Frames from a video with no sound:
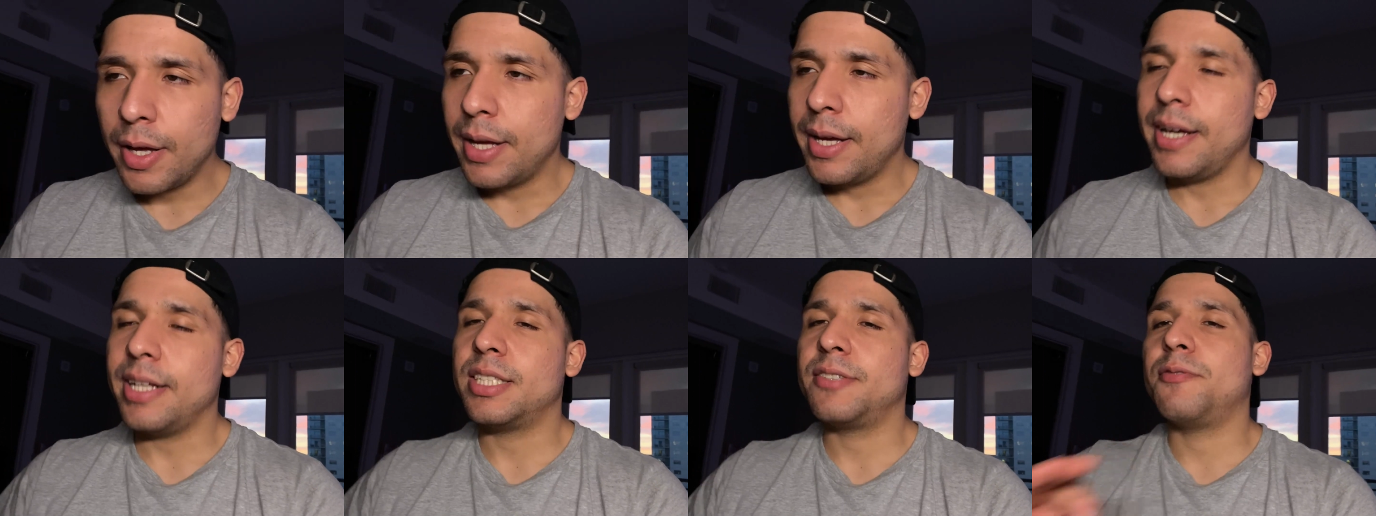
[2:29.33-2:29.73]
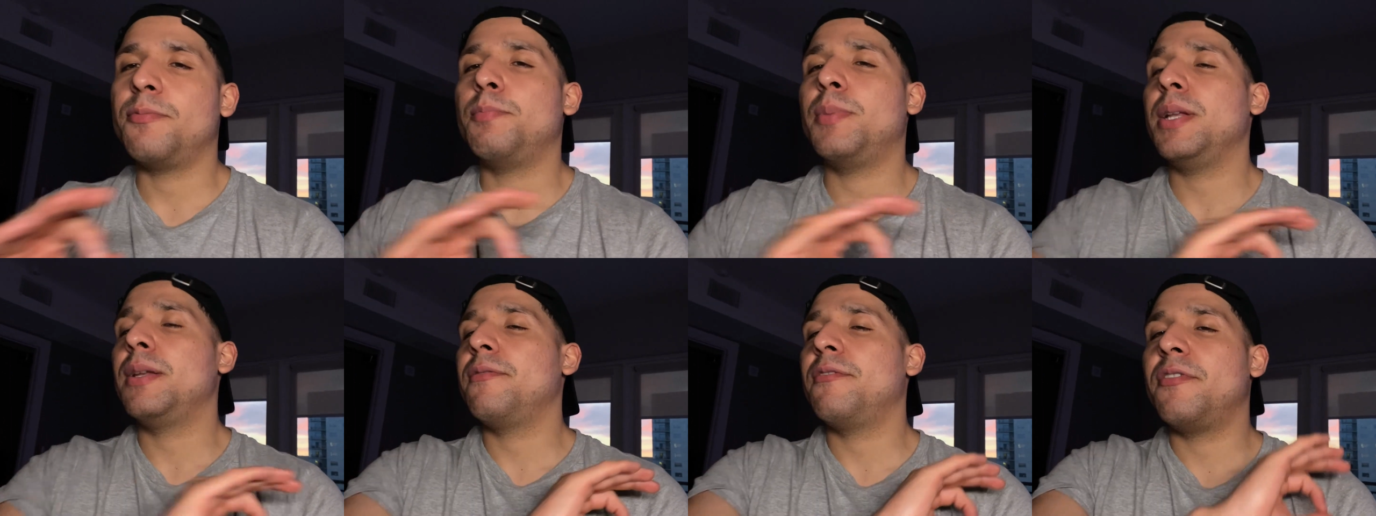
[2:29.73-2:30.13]
it's
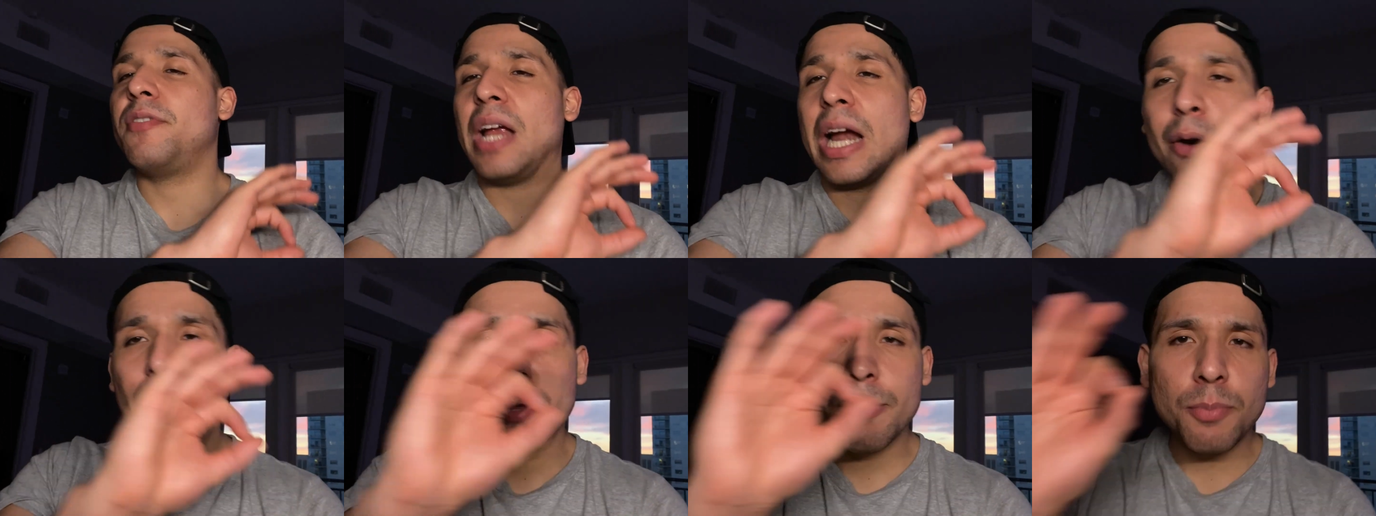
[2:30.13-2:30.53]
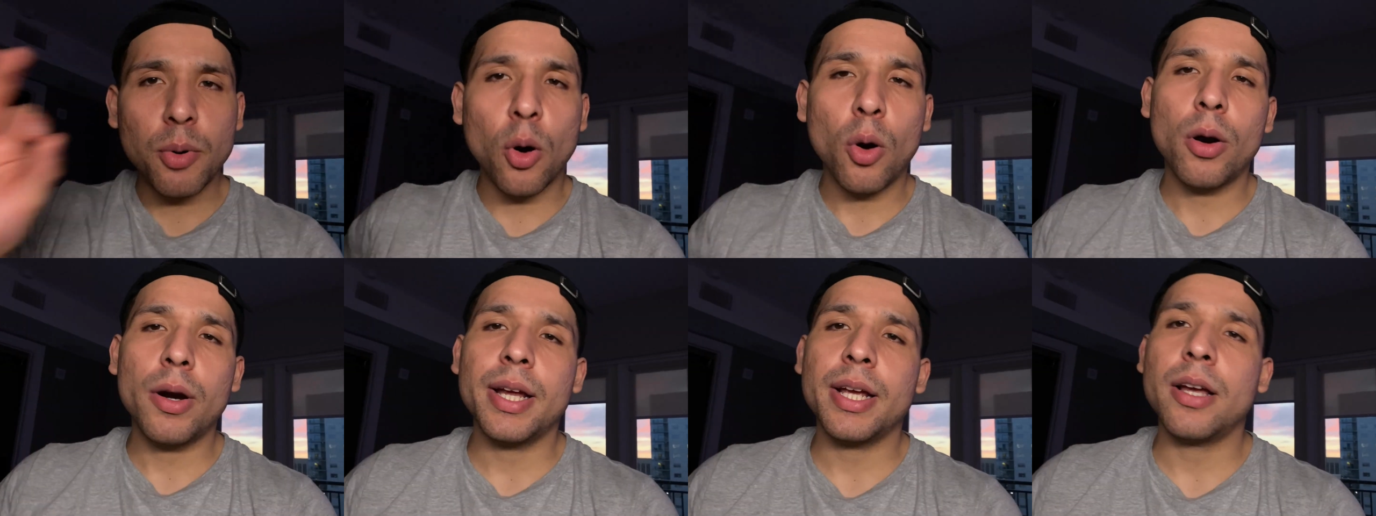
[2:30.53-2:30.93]
been very
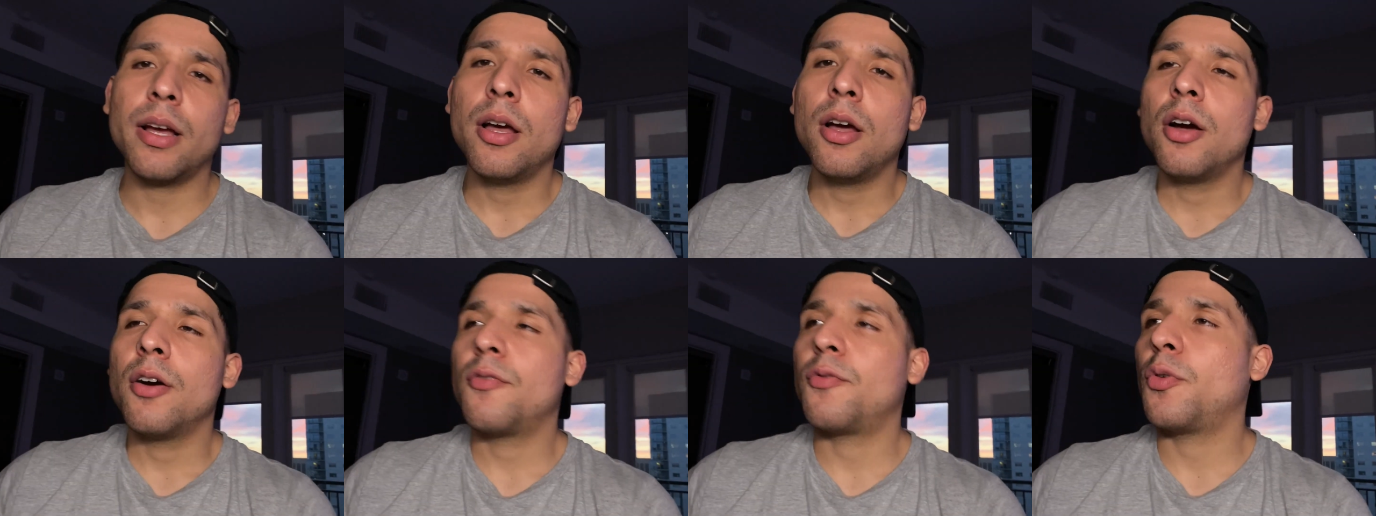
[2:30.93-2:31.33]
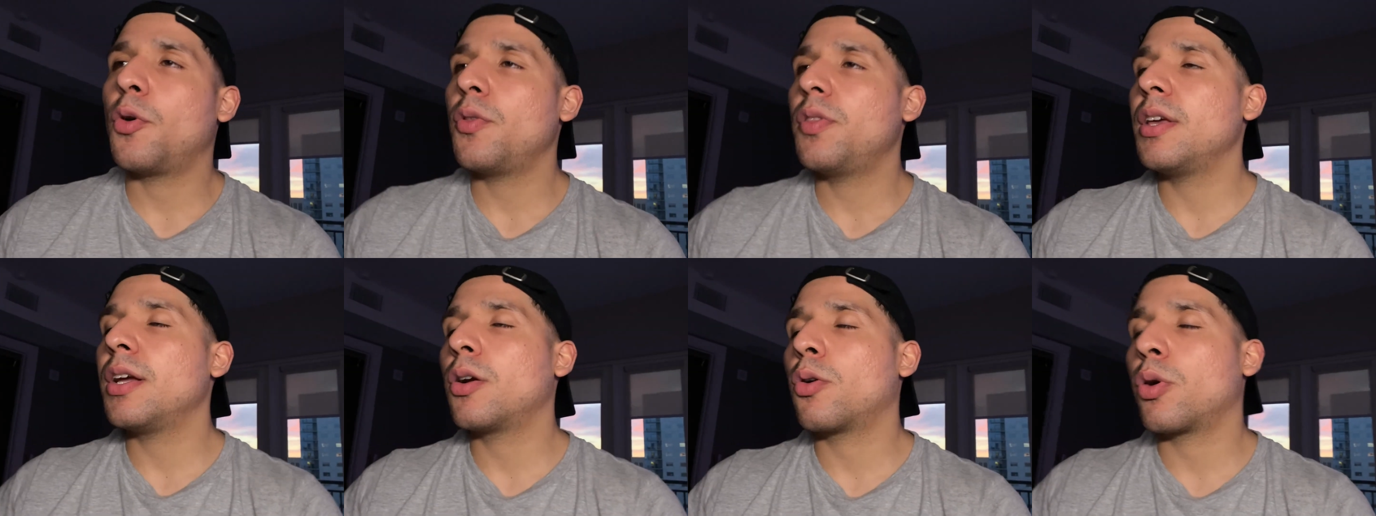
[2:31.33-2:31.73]
boring for
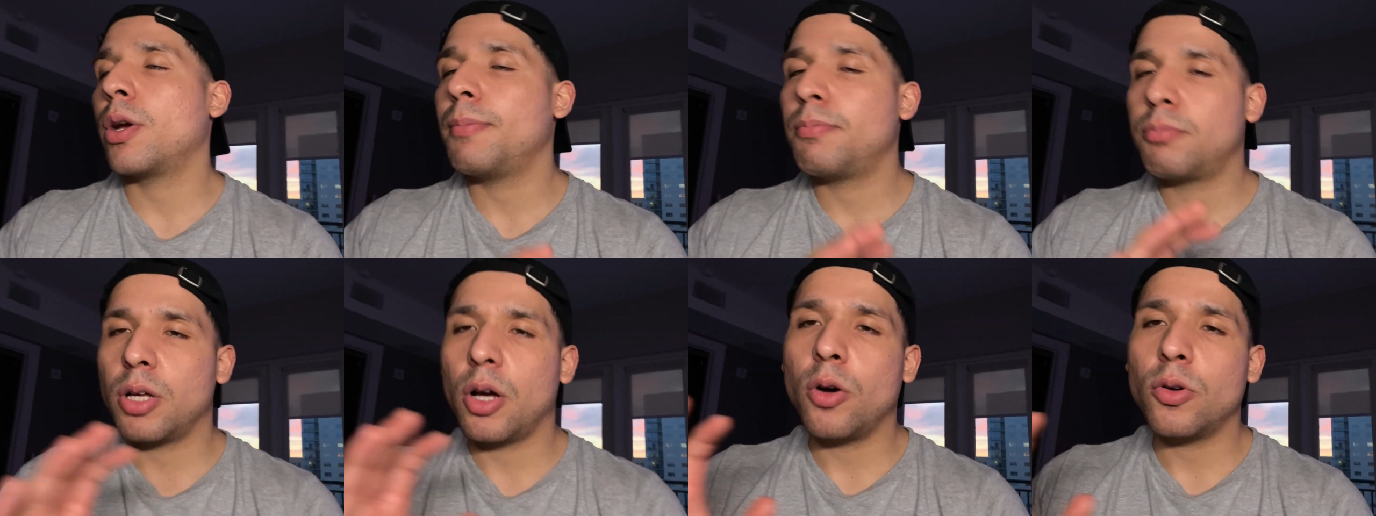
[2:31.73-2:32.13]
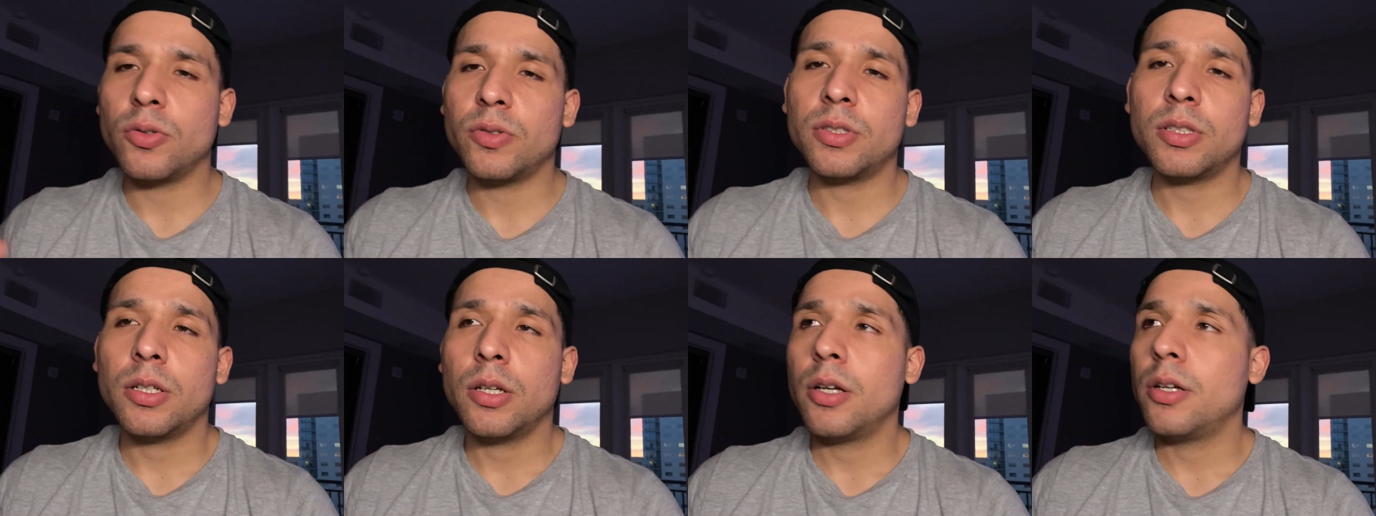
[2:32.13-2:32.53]
the
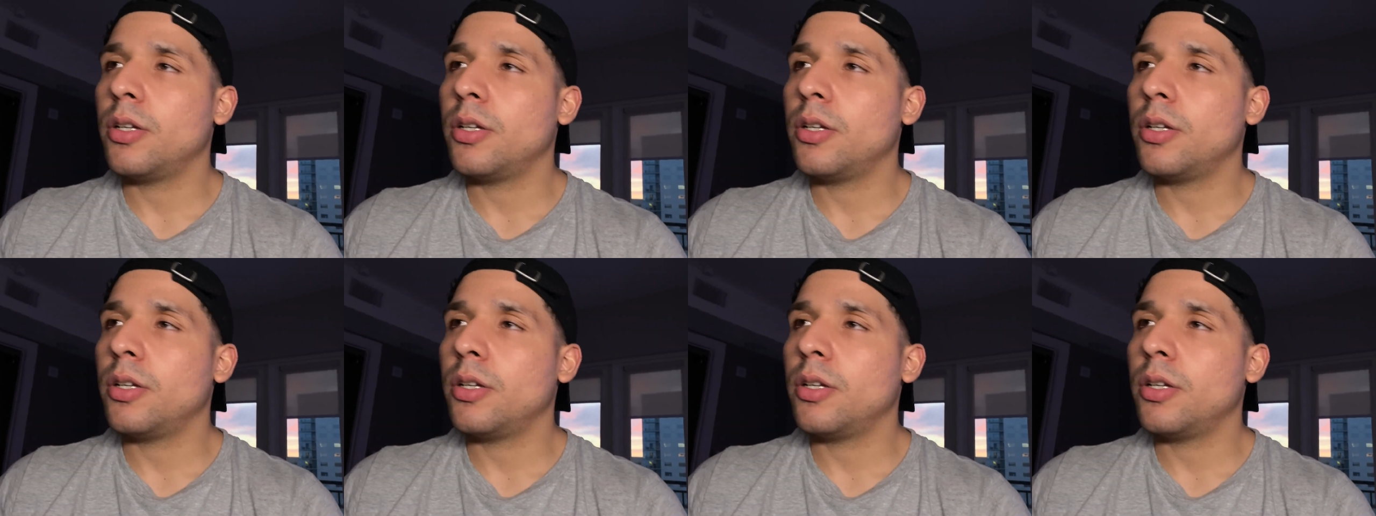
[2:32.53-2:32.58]
cryptos,